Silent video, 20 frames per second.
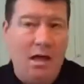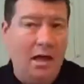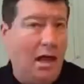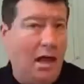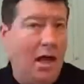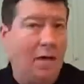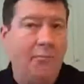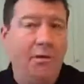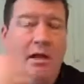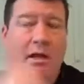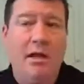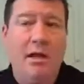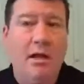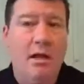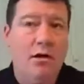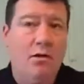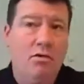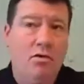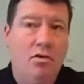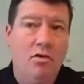how many
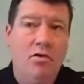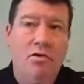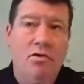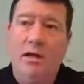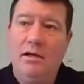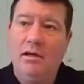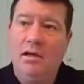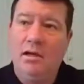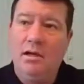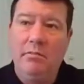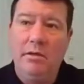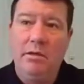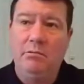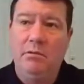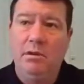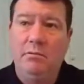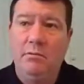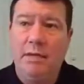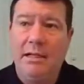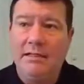air crew I need to be
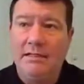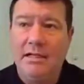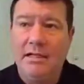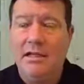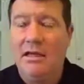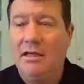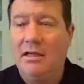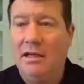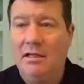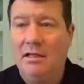able to maintain it.